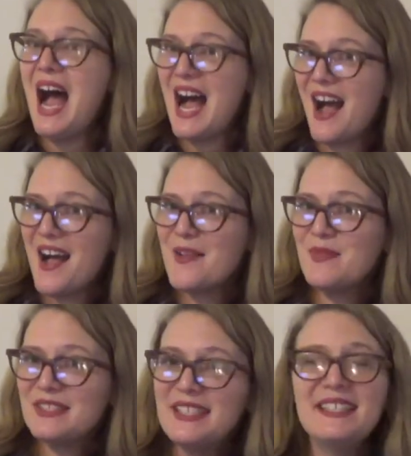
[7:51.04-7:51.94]

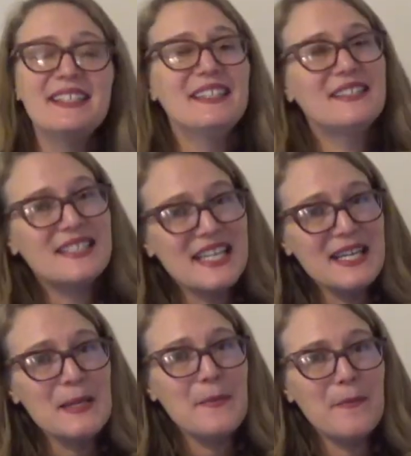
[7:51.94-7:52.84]
I'm a little
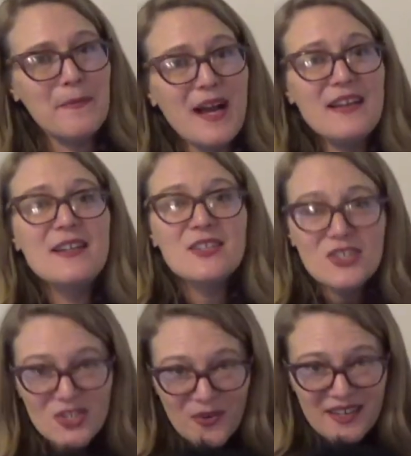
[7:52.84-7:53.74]
teapot,
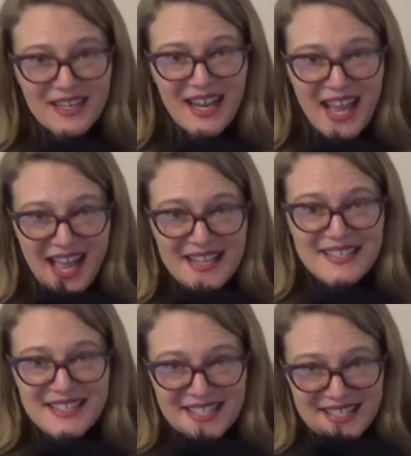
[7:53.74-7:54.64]
short and
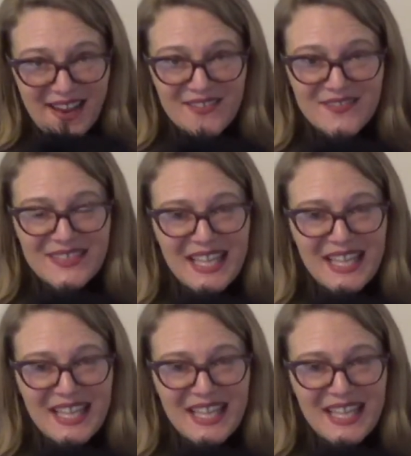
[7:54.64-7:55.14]
stout.